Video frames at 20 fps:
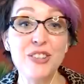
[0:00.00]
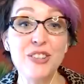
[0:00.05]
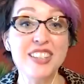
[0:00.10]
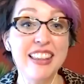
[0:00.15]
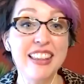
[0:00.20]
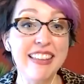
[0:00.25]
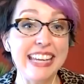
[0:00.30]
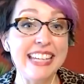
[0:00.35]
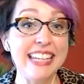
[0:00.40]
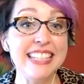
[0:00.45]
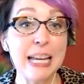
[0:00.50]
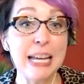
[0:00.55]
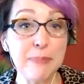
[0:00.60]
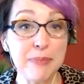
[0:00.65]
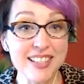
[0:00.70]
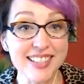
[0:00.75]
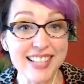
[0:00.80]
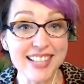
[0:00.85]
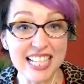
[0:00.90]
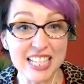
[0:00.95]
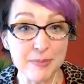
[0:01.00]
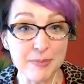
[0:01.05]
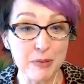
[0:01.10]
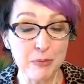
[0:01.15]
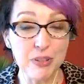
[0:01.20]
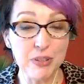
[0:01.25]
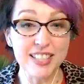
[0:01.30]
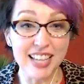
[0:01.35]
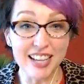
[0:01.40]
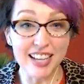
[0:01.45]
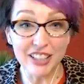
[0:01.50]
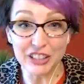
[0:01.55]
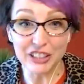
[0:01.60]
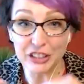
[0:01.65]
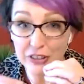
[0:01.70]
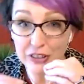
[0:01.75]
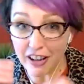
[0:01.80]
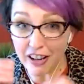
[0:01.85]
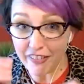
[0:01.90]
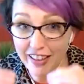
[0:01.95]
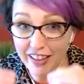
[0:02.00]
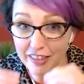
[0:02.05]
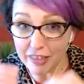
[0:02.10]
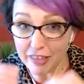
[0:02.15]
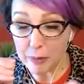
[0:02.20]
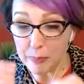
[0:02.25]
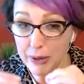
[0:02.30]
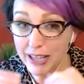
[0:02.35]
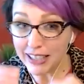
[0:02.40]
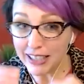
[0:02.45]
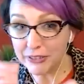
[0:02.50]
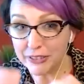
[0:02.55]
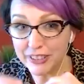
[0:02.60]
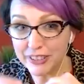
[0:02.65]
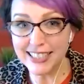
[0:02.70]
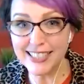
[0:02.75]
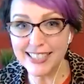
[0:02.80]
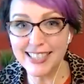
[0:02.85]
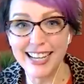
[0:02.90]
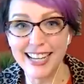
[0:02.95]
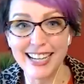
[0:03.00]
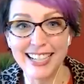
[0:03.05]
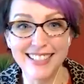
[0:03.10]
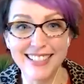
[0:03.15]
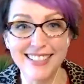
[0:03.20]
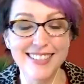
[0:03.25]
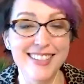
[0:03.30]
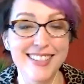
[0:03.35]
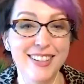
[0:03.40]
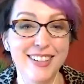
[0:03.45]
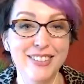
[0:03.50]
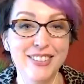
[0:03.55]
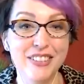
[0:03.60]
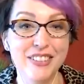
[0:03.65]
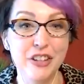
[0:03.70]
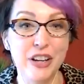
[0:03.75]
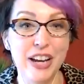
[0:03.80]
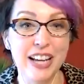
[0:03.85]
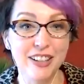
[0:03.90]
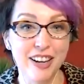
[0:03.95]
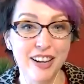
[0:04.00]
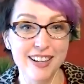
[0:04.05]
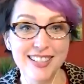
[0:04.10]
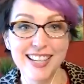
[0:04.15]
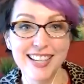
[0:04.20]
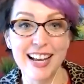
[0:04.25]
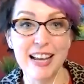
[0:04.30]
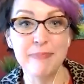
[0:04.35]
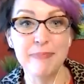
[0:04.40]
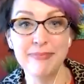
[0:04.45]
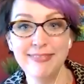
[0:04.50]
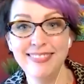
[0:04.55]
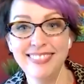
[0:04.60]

The in-depth assessment will tell you. They're probably really tight. So if you had a hard time.